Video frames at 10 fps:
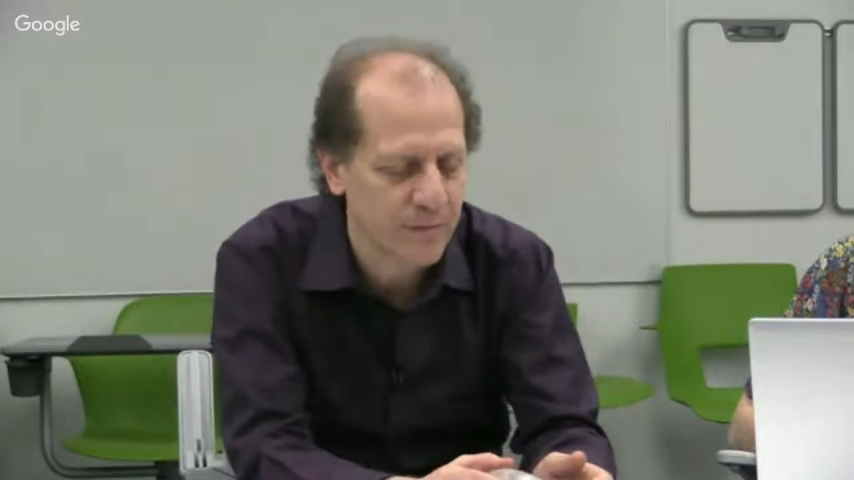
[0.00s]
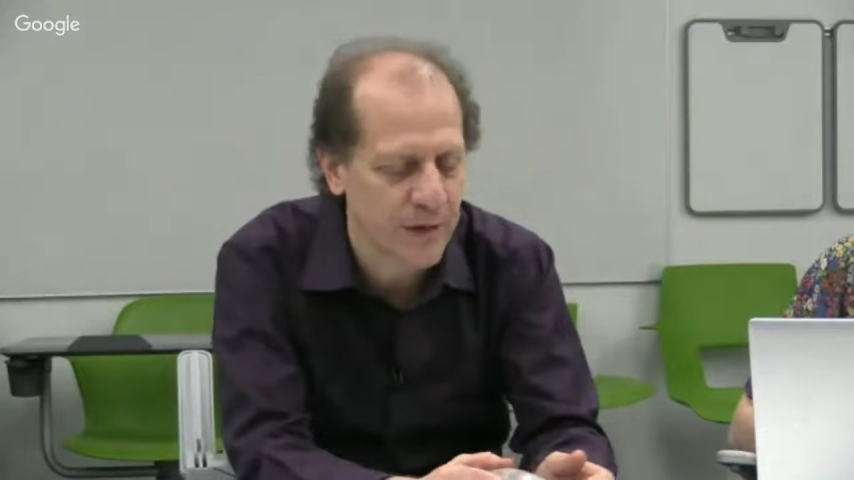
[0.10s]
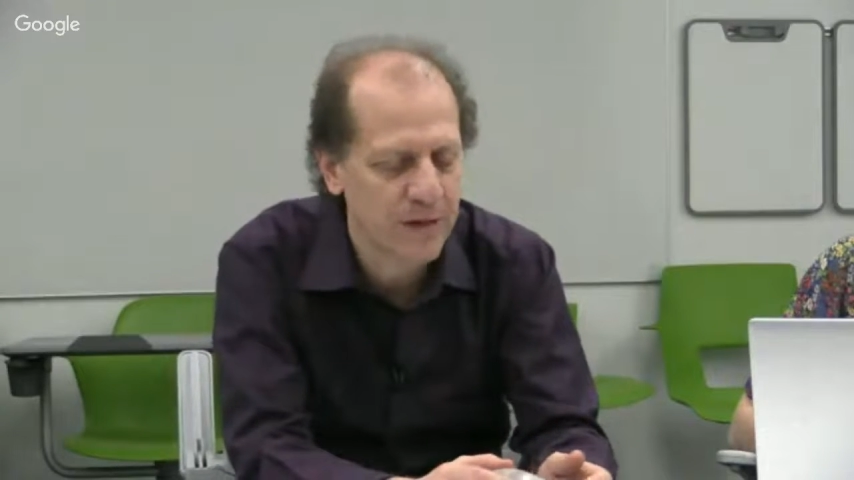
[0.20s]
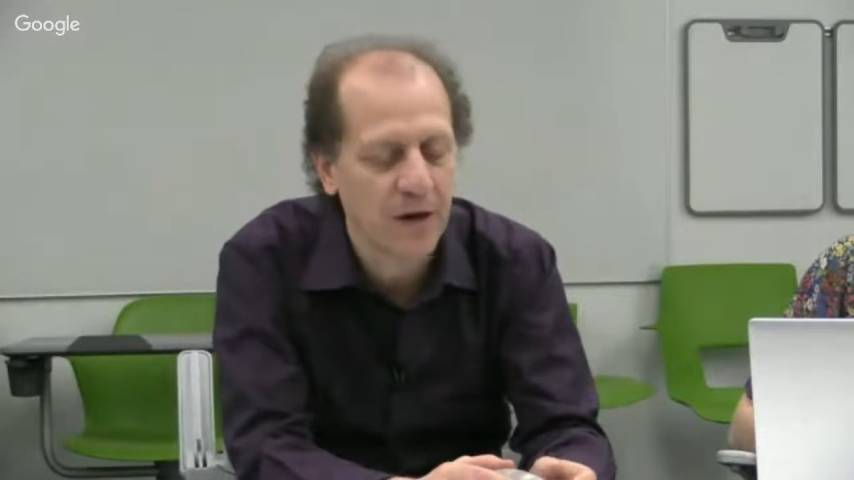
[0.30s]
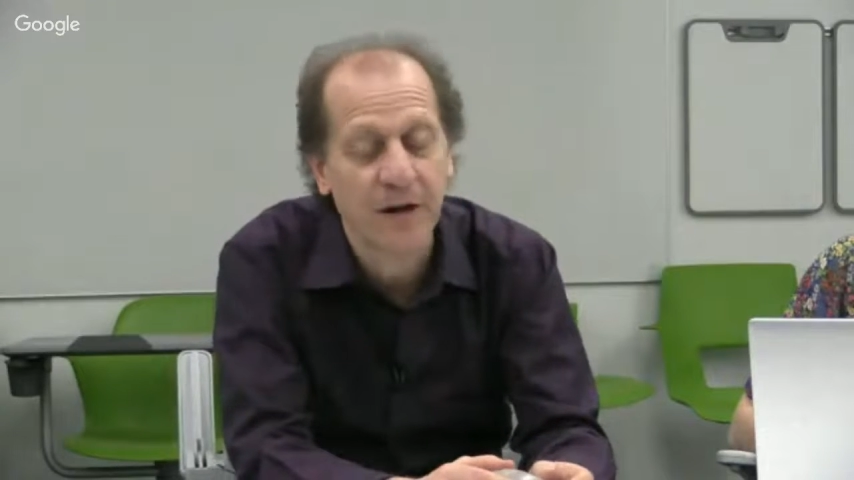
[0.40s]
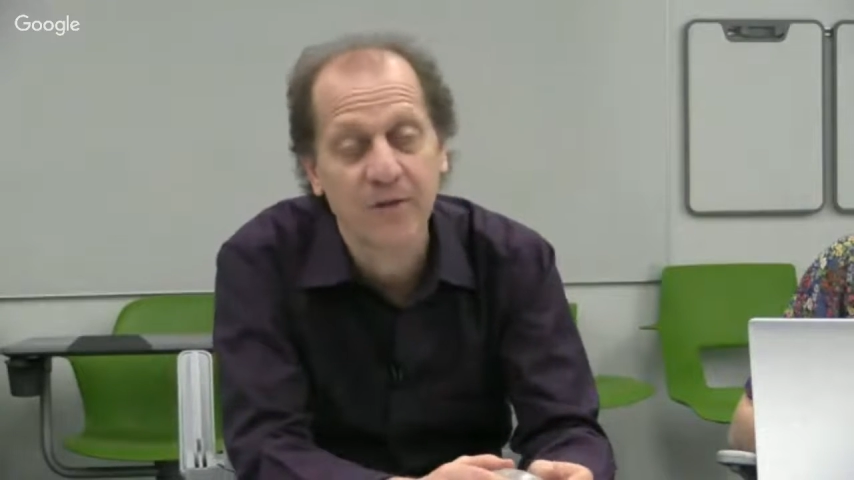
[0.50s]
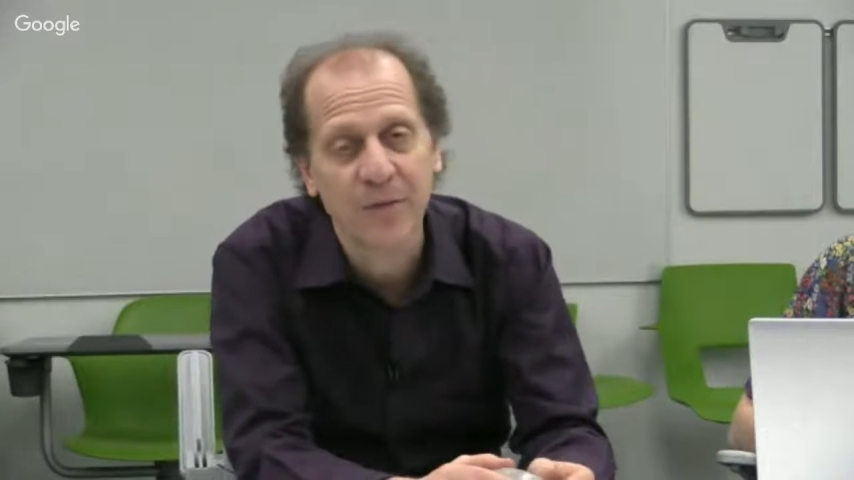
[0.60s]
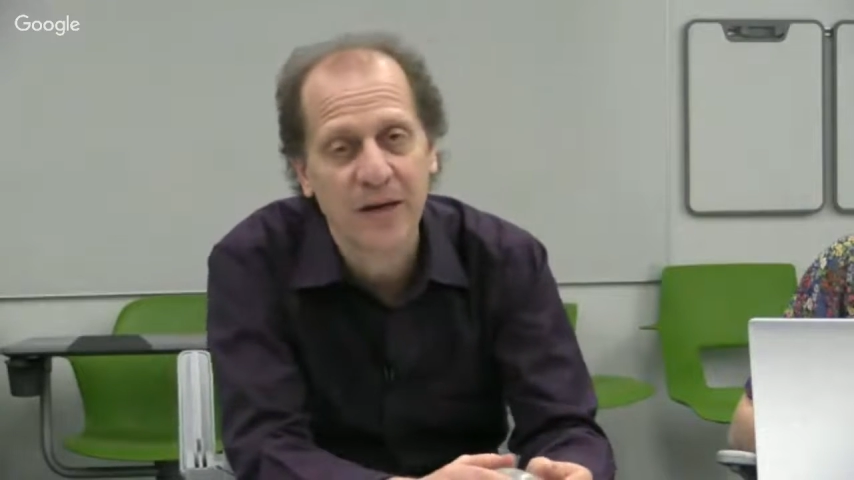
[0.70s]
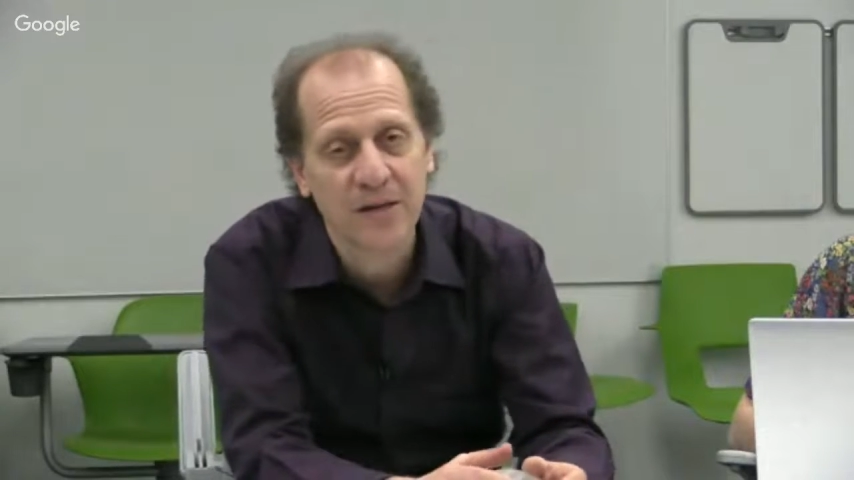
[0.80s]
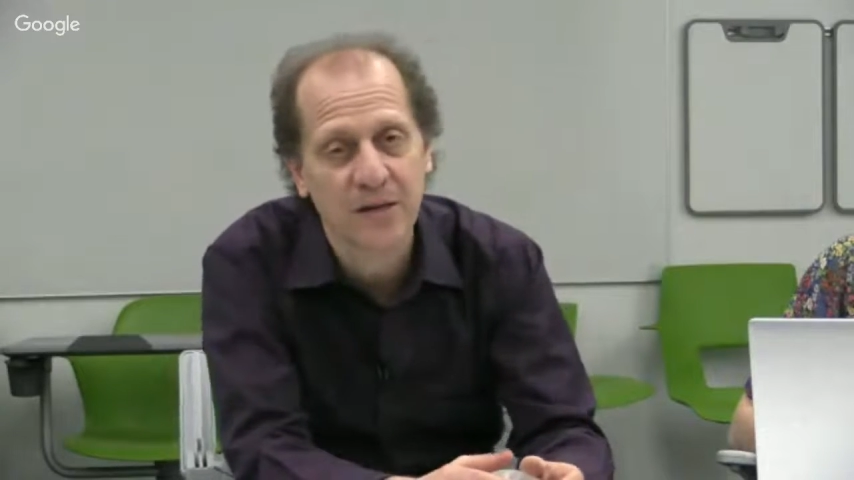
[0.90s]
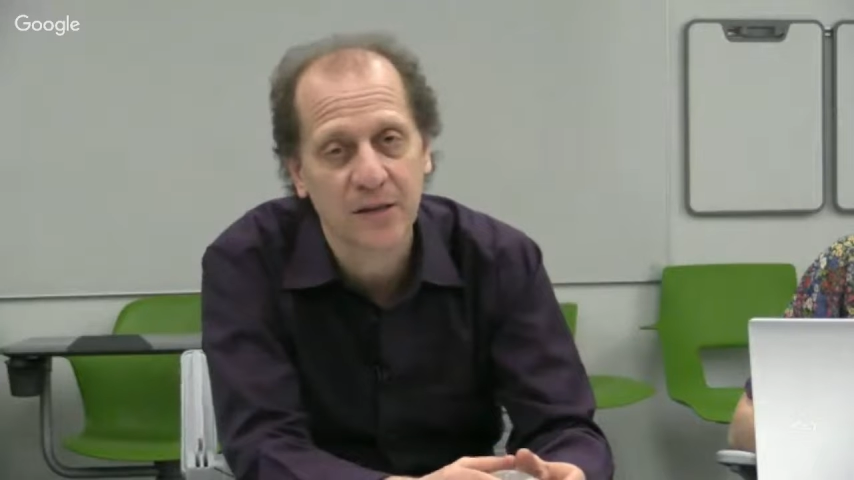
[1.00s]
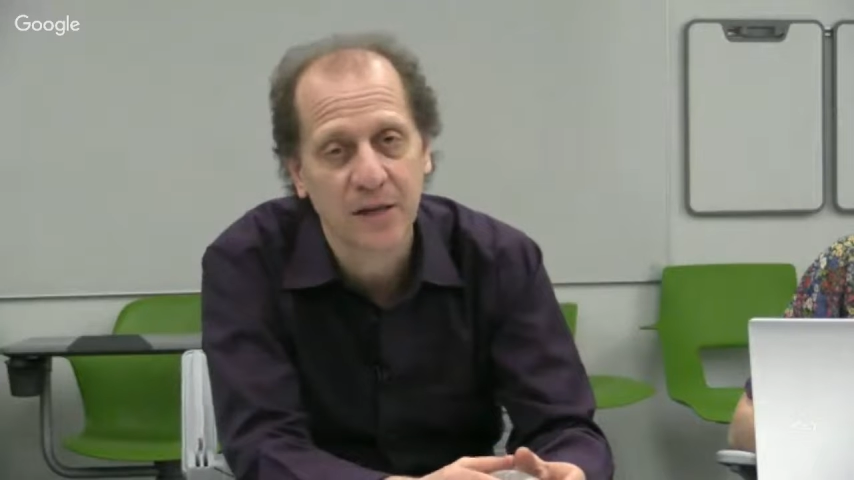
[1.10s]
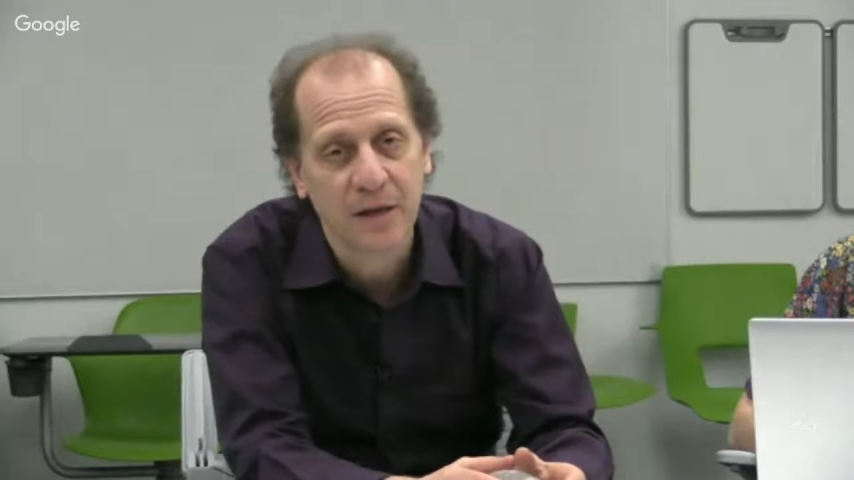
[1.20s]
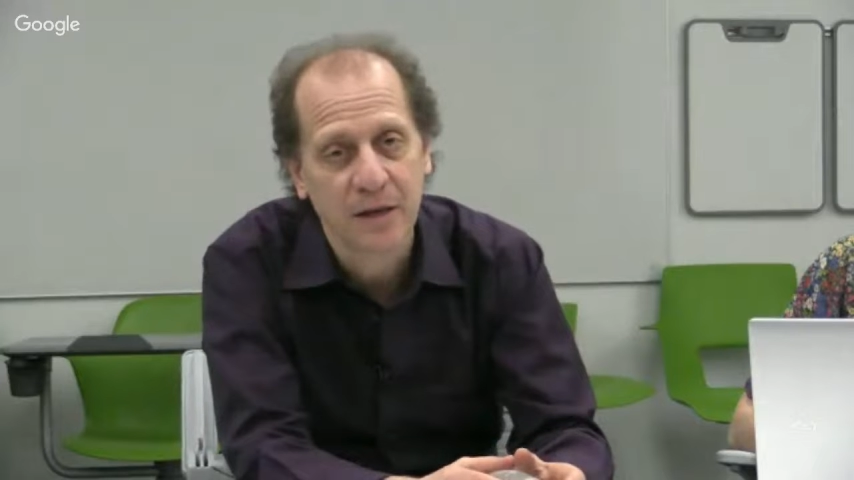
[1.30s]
And the art of medicine